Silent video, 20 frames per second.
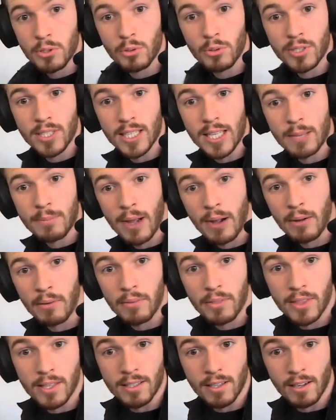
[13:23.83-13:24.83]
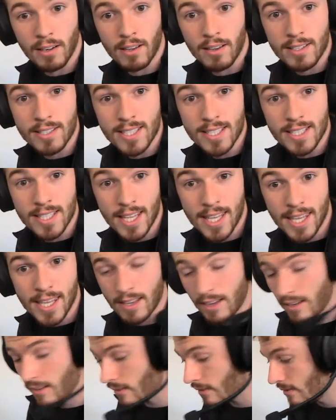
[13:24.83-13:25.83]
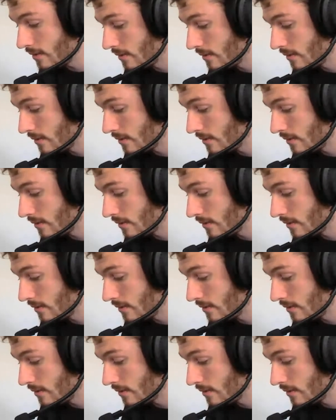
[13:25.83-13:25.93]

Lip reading: talking about the glasses here,